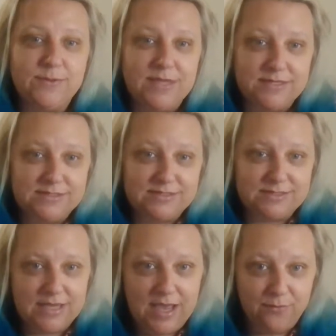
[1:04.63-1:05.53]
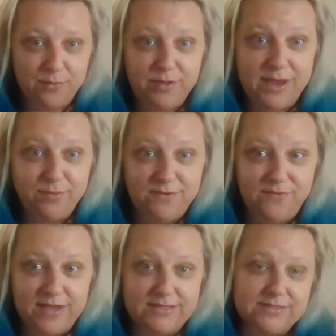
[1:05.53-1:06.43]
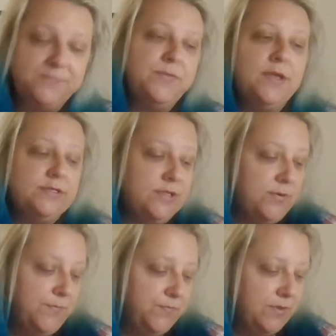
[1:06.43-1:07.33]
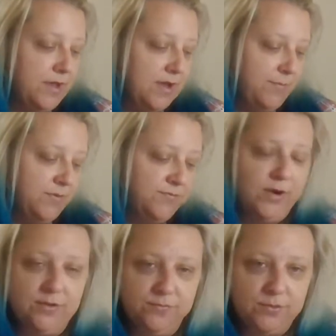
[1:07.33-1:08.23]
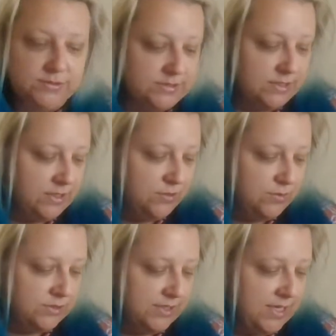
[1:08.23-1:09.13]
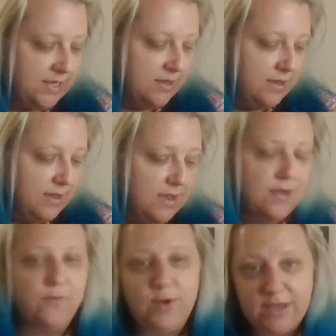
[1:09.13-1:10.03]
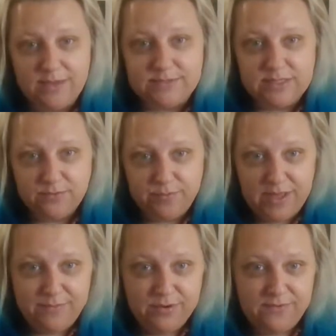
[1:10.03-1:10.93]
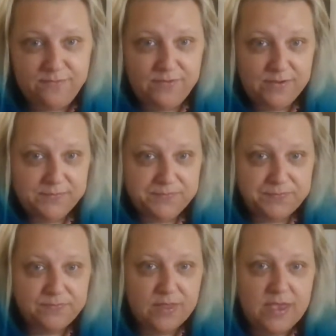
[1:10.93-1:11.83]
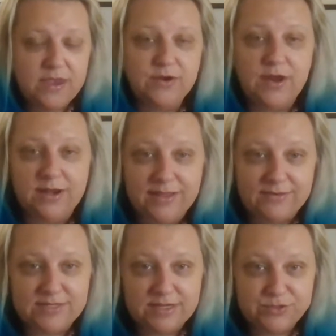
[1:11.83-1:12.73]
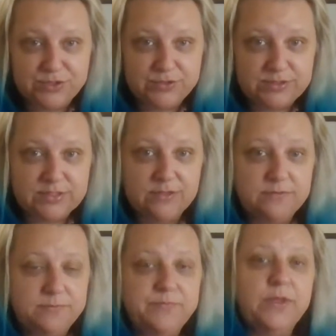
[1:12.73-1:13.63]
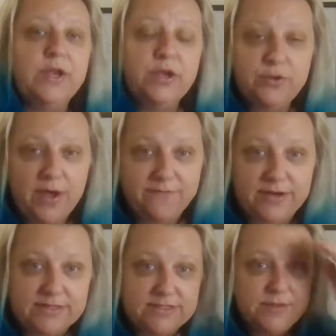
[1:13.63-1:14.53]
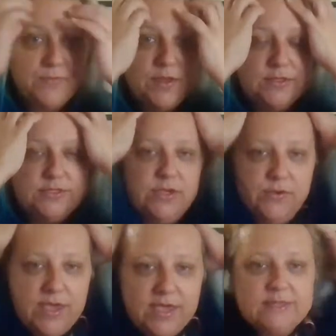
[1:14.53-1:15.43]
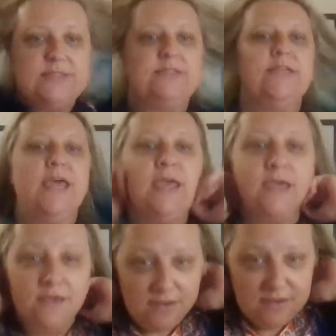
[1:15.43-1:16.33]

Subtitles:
this reply brief is. So a couple of ground rules. Usually when it comes to the reply brief, you're not allowed to introduce new evidence. So you can't say,